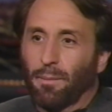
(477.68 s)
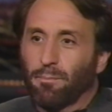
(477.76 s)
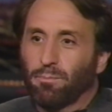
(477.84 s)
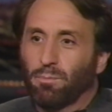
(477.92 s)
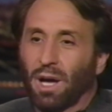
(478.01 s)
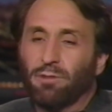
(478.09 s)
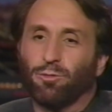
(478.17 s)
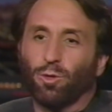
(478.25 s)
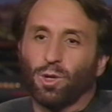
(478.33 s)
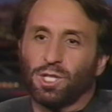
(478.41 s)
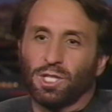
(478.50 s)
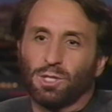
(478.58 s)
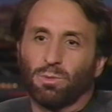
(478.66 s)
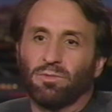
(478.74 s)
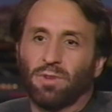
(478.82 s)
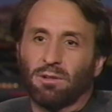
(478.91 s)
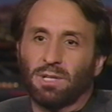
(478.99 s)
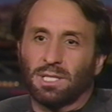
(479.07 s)
my fortunes were
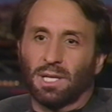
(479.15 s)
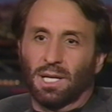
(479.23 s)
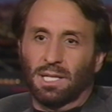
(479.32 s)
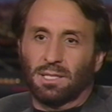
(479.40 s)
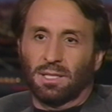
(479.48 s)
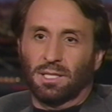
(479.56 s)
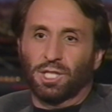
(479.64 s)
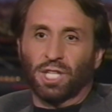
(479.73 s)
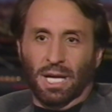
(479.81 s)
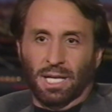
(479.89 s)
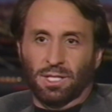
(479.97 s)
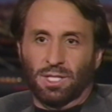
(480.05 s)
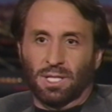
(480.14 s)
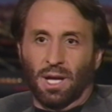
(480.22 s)
very tied to the Giants.